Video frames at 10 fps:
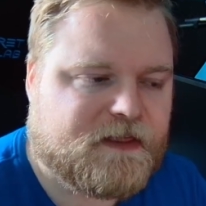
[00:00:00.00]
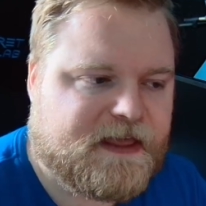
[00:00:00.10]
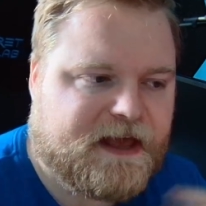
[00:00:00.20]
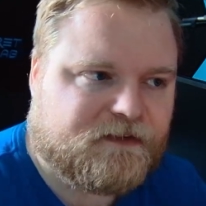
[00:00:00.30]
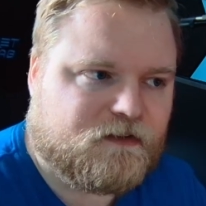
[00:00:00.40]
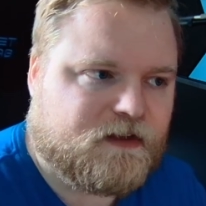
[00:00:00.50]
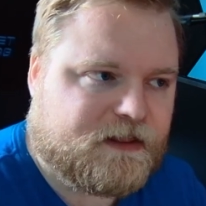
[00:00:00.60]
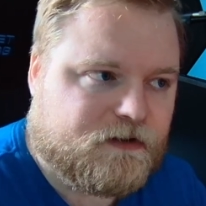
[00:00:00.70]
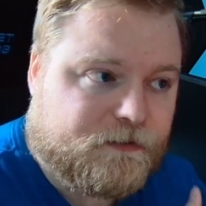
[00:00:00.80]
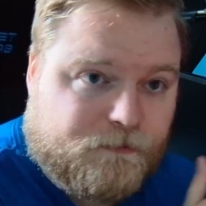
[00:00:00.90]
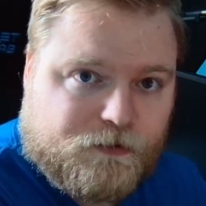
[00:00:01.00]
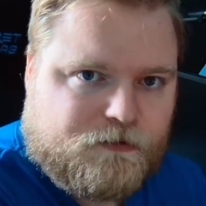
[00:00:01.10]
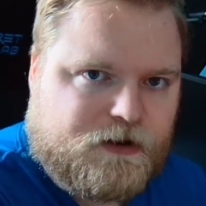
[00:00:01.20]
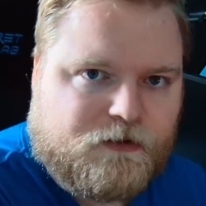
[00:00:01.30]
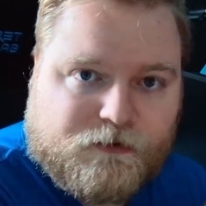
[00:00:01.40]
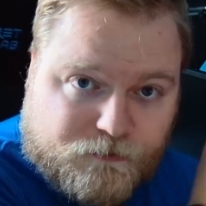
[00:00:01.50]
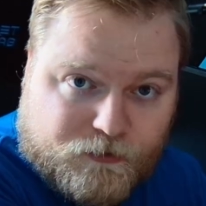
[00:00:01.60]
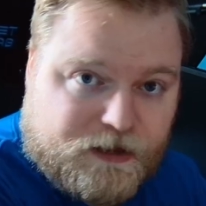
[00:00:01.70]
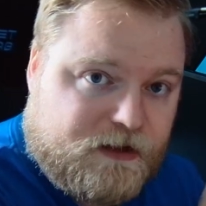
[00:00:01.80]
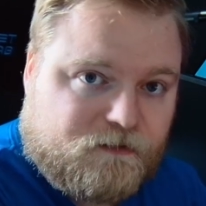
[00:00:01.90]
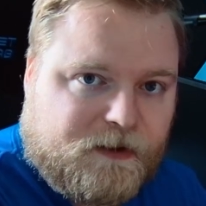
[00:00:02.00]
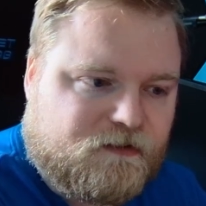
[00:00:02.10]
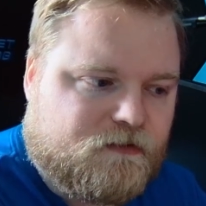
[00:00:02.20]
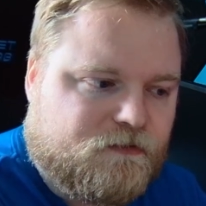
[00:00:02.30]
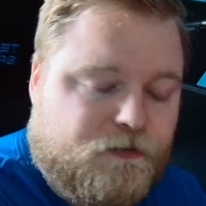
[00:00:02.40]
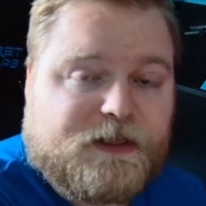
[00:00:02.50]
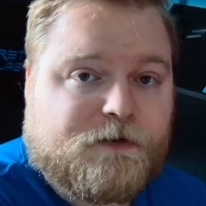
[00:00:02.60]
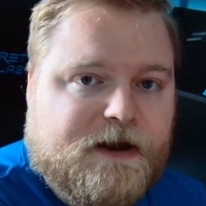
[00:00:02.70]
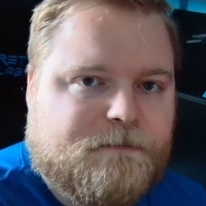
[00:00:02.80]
and the X is like their really expensive, really great